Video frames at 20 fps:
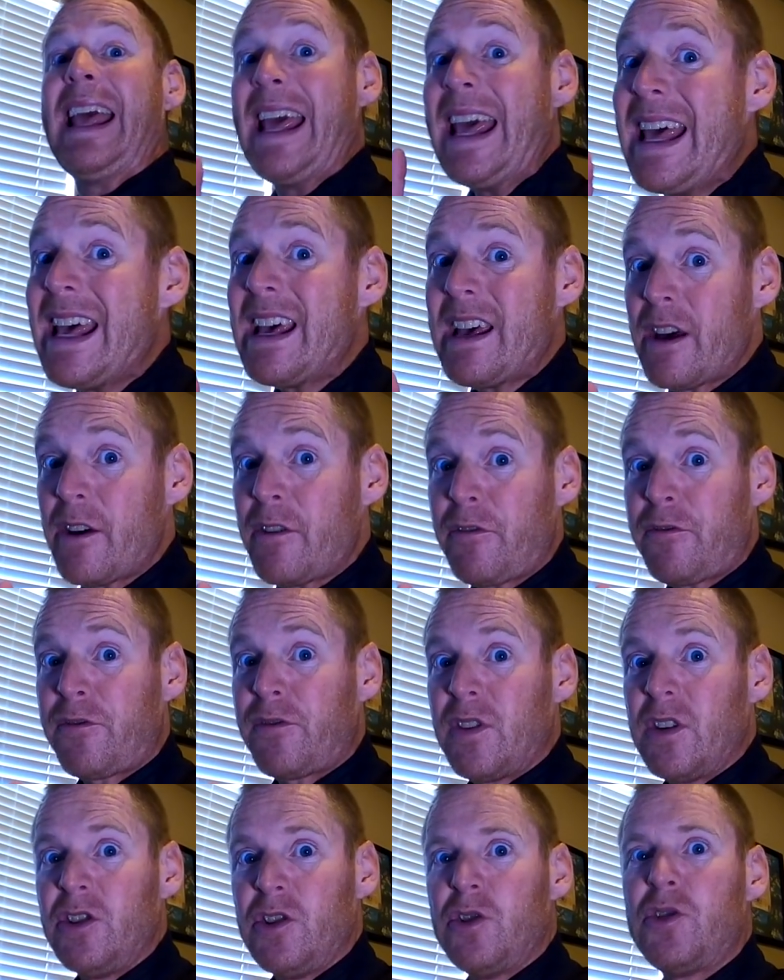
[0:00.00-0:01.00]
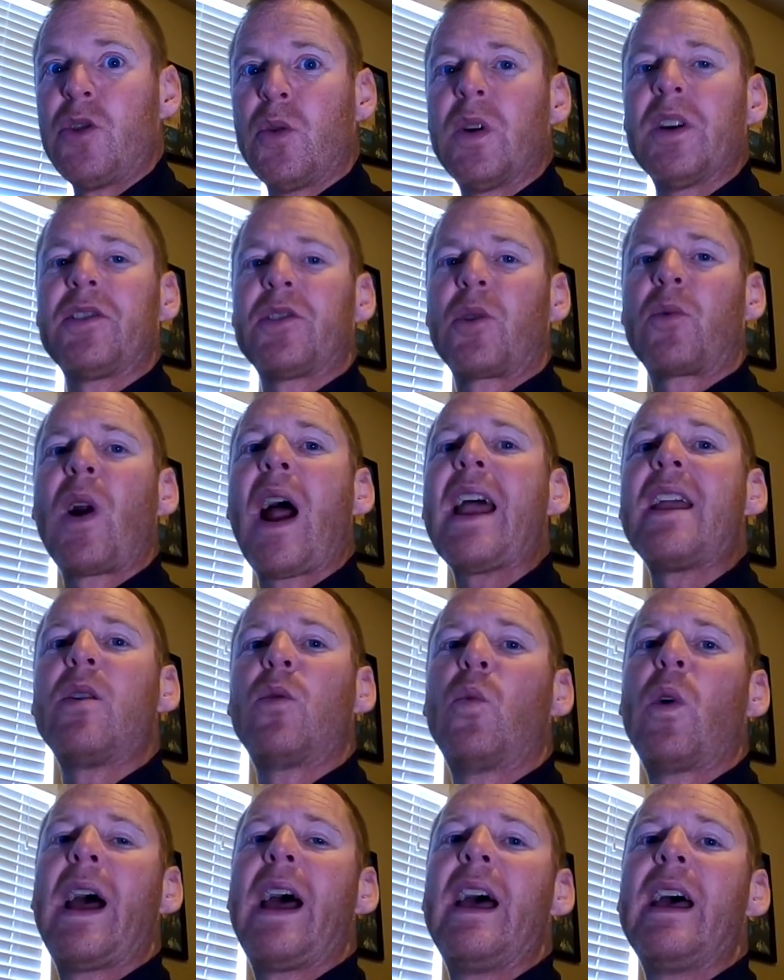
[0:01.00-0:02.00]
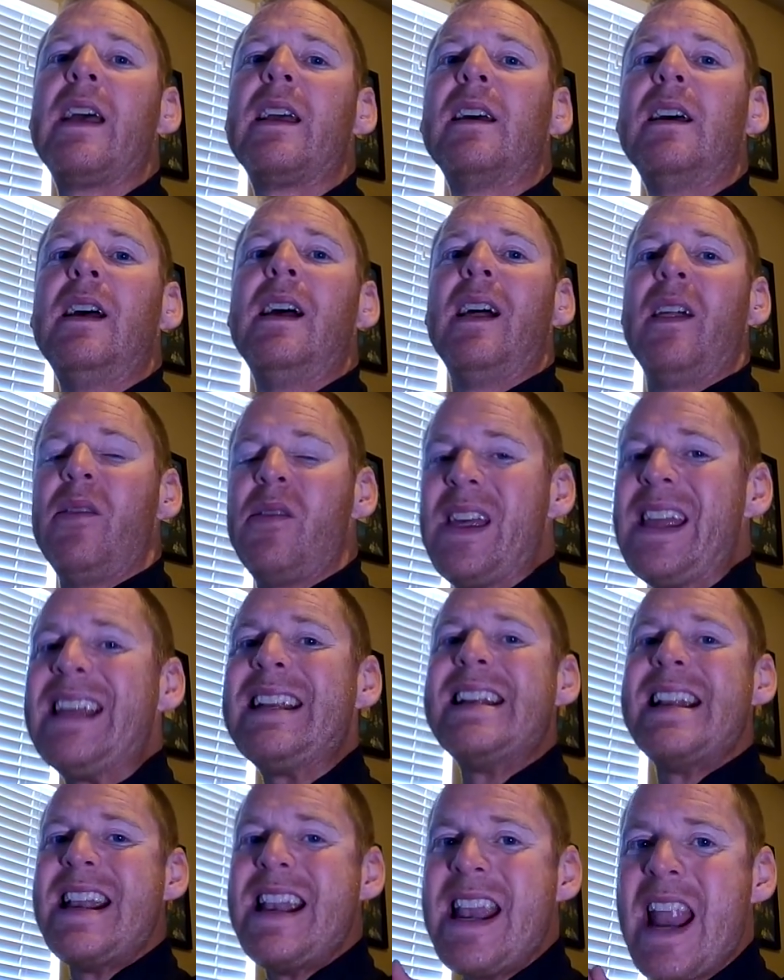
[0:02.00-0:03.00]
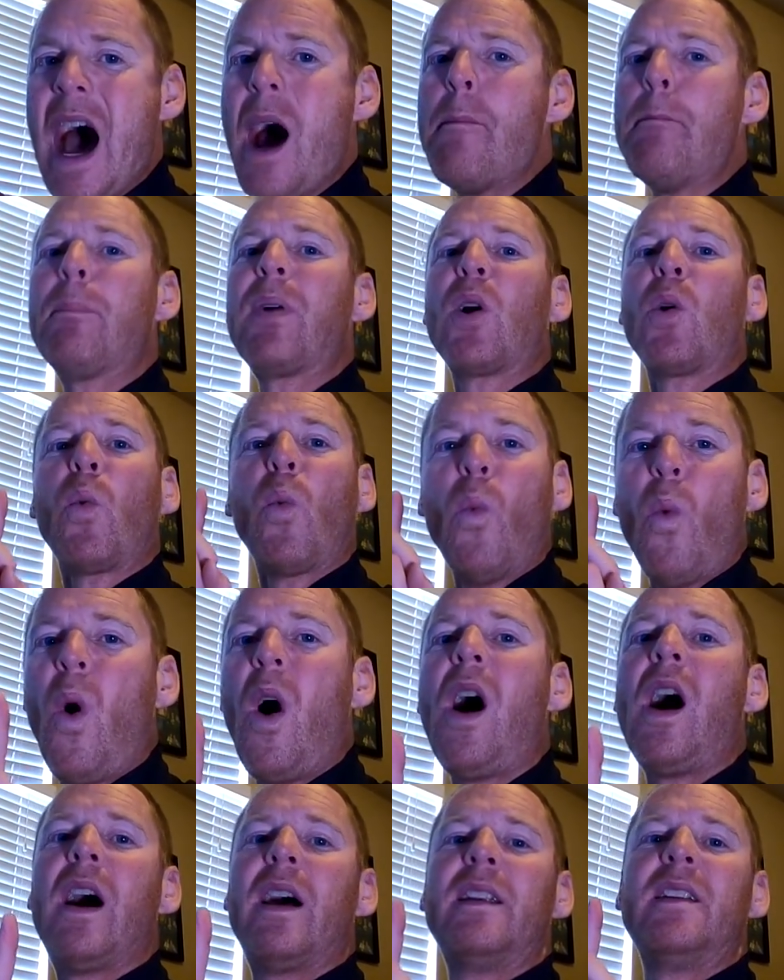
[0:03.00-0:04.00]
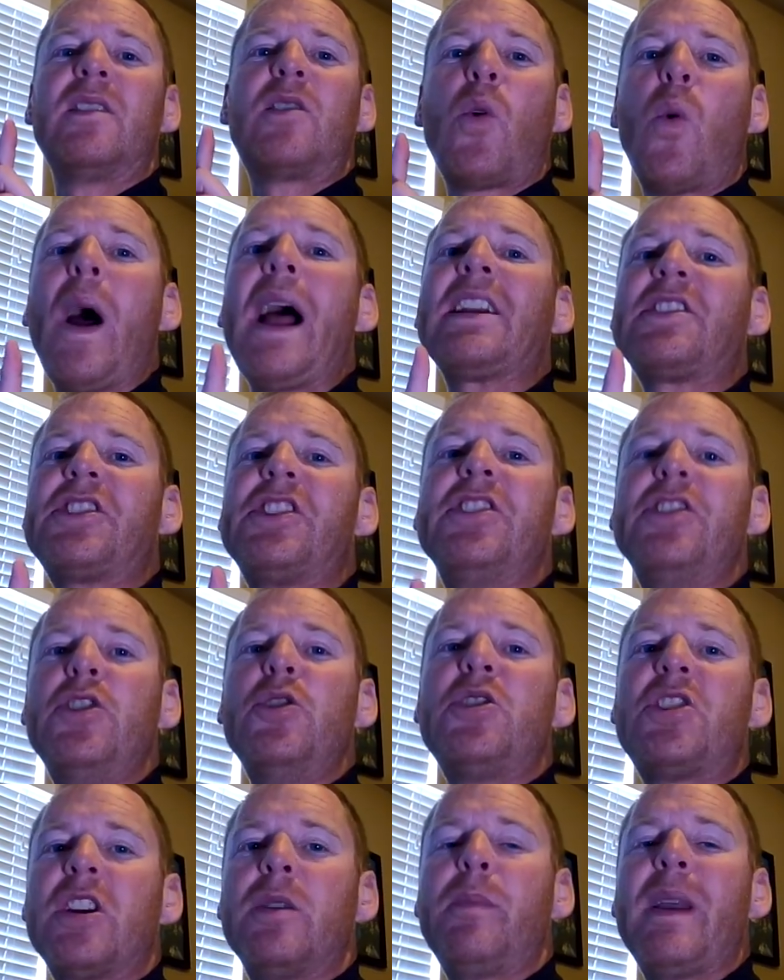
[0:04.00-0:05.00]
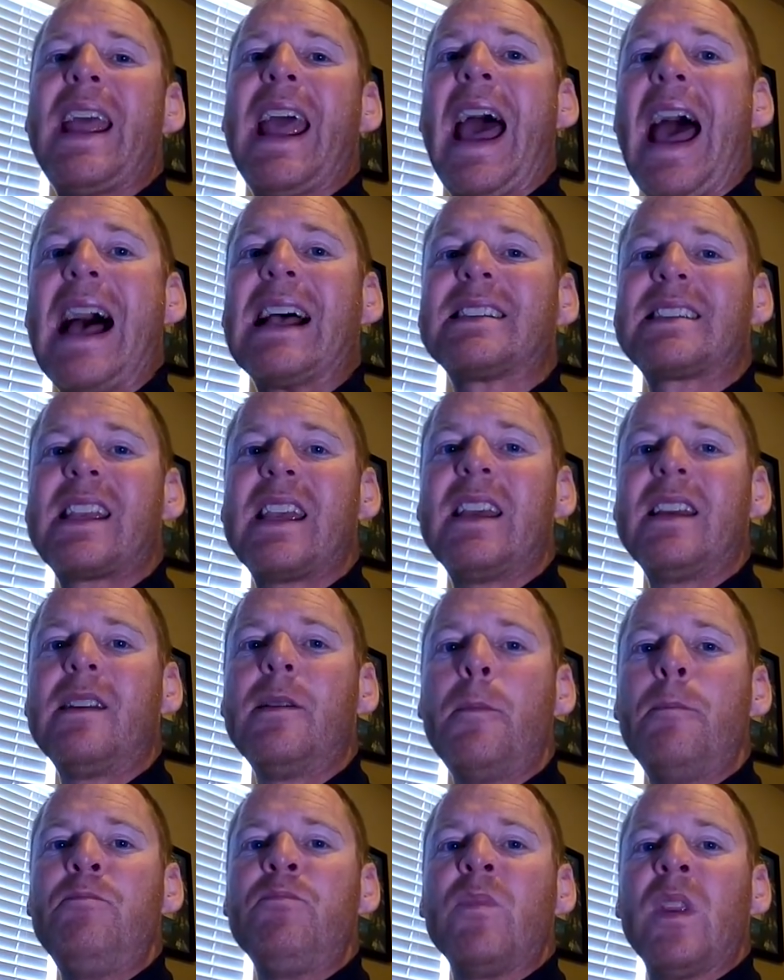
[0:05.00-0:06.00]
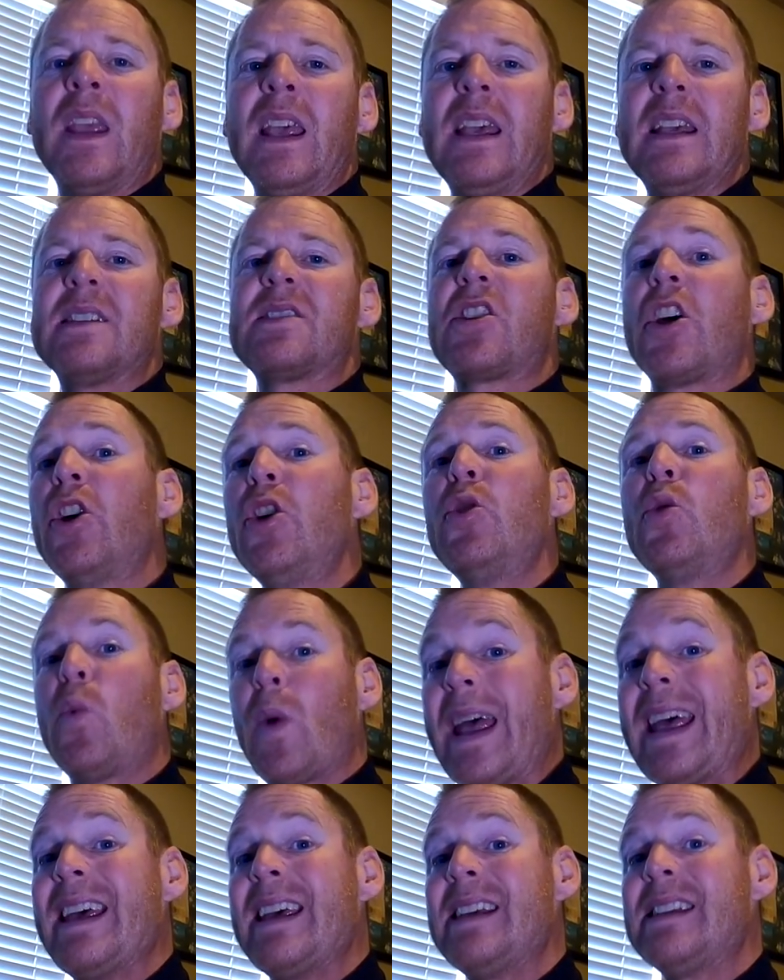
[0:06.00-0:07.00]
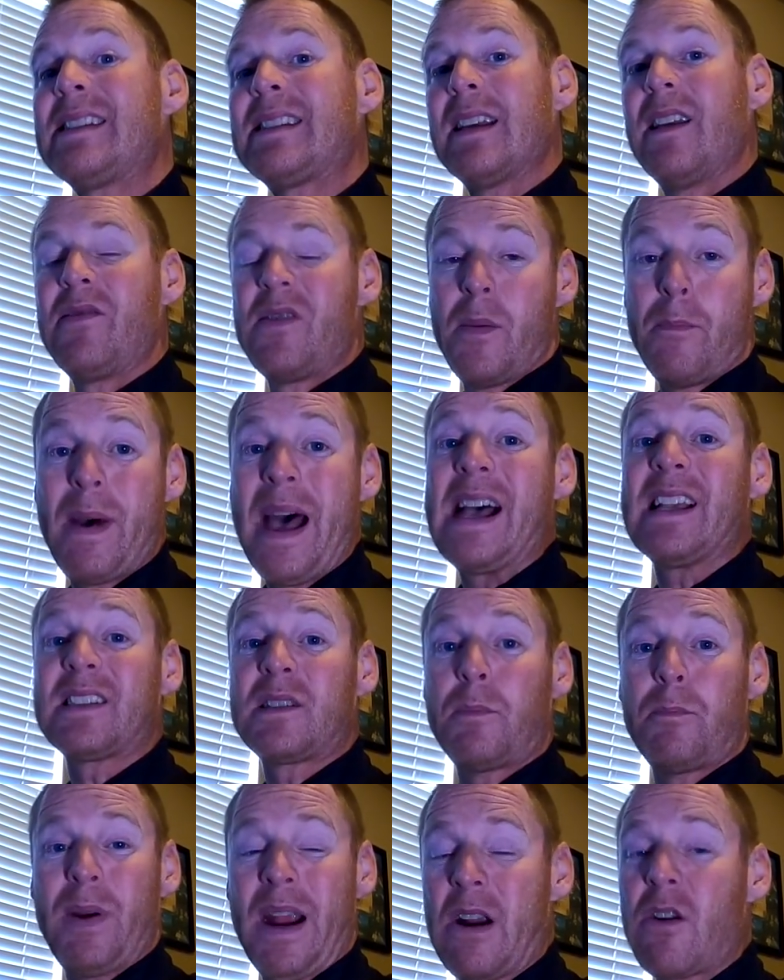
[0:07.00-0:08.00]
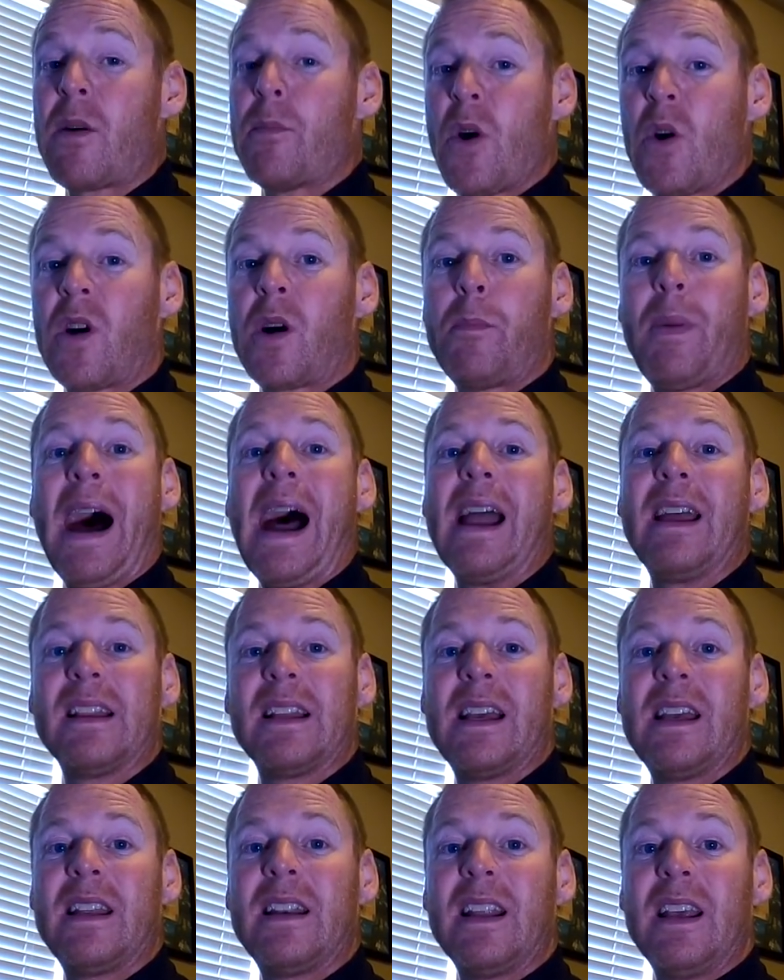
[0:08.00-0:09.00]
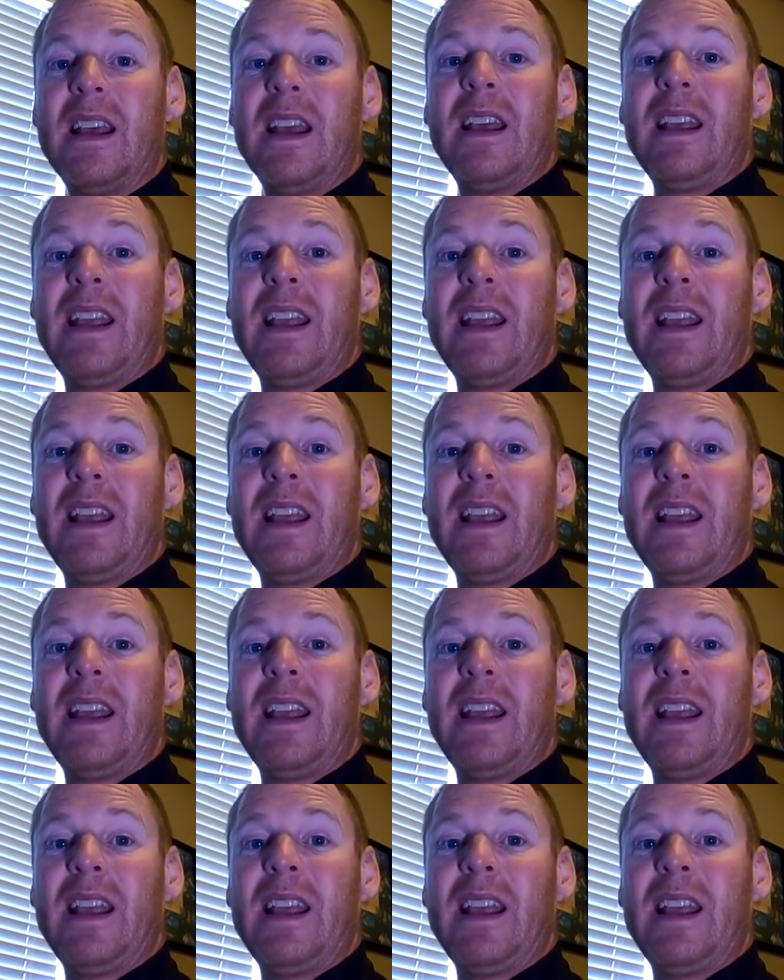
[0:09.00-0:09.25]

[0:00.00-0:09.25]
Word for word: if you do it the right way, the number one question you should be asking is who is the best paramotor pilot